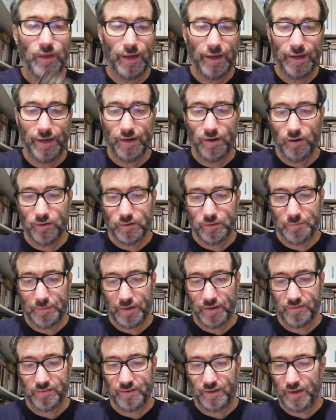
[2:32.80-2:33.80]
And on the
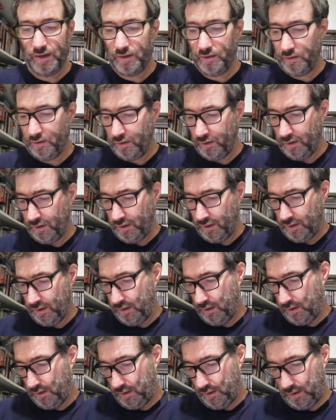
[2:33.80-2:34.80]
backside,
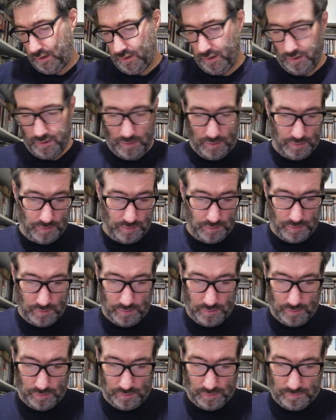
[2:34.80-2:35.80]
uh,
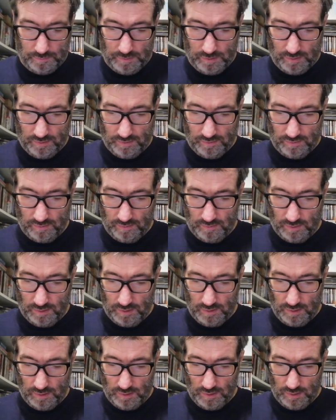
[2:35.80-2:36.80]
let me
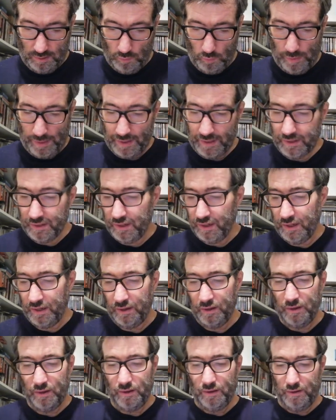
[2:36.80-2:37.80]
see,
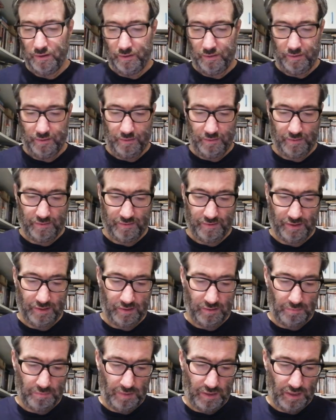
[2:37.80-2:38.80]
Wendy
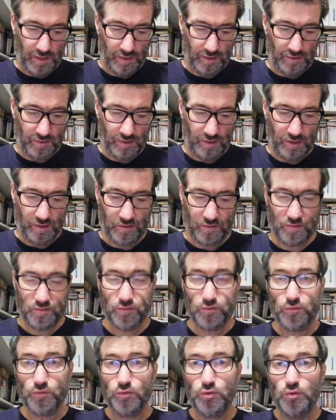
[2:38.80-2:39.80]
sent me
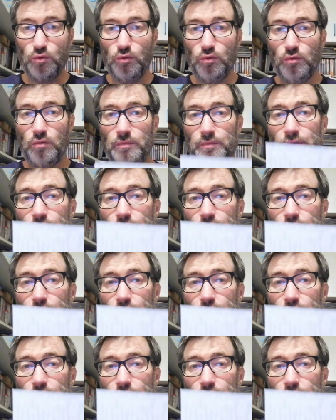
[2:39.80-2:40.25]
these two